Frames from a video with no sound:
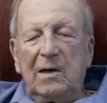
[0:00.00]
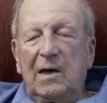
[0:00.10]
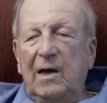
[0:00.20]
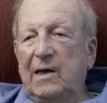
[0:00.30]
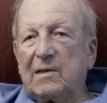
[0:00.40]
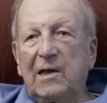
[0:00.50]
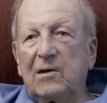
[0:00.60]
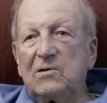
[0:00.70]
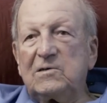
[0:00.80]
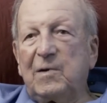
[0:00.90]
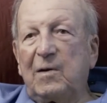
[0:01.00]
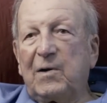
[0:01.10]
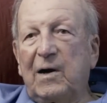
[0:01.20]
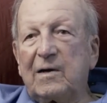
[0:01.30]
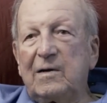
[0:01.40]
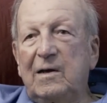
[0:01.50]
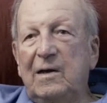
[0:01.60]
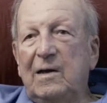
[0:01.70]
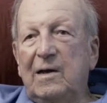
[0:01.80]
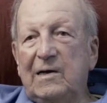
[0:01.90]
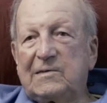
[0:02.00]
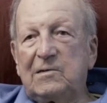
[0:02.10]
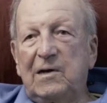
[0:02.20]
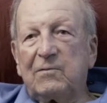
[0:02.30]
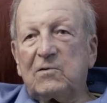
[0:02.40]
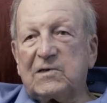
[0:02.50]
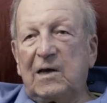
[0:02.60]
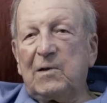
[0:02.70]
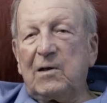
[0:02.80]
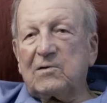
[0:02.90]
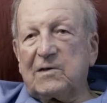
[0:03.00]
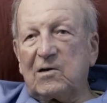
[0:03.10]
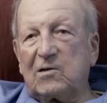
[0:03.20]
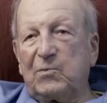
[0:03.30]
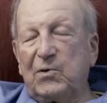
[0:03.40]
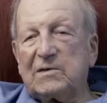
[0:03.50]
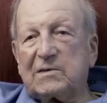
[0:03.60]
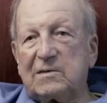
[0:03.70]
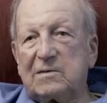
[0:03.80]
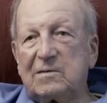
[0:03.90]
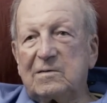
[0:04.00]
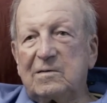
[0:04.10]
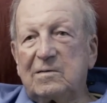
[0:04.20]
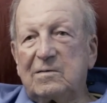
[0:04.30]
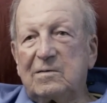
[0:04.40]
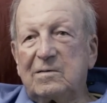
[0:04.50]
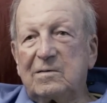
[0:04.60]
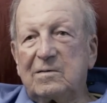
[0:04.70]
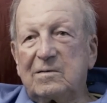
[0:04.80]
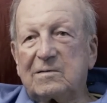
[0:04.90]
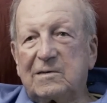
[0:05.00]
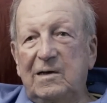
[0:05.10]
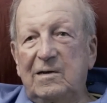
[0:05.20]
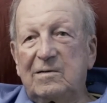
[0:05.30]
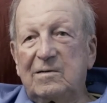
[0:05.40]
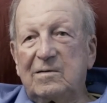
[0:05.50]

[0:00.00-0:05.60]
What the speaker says: I had letters in my pocket. I still have those same letters that are compressed today.